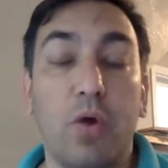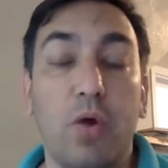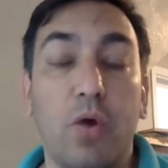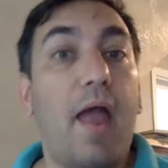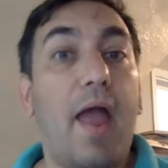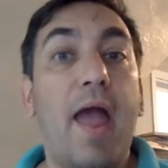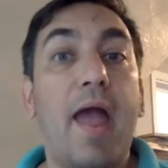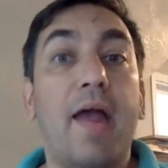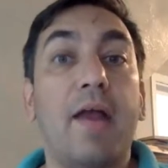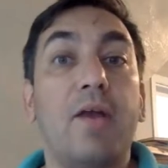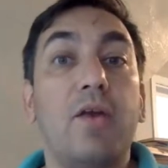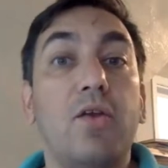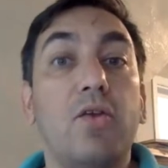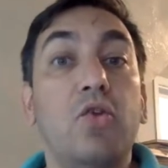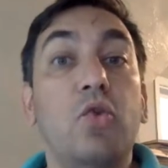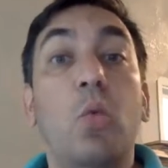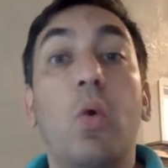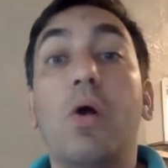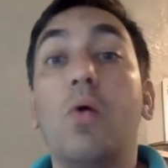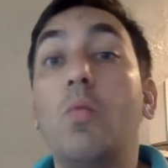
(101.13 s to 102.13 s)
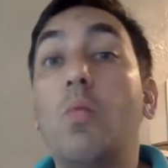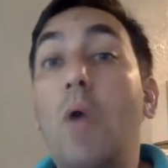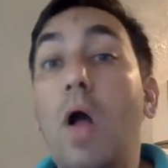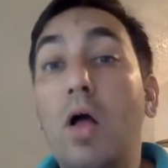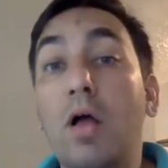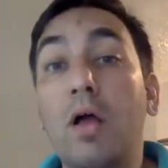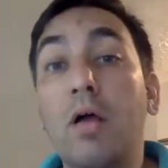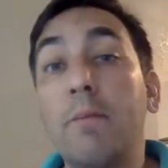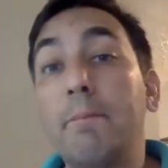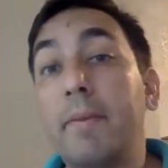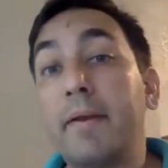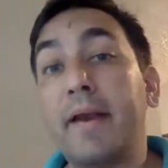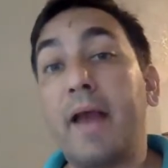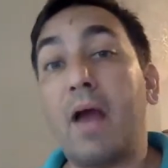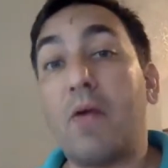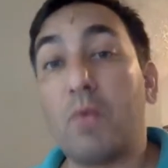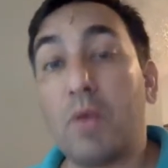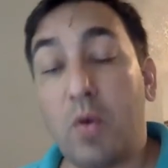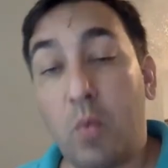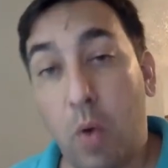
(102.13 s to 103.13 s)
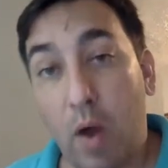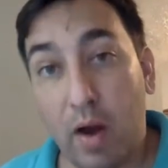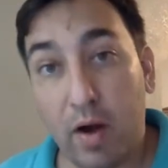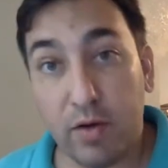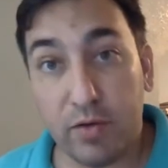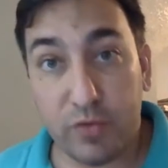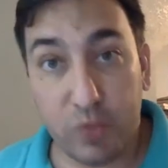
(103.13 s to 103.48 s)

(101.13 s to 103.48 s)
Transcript: And you are welcome but not required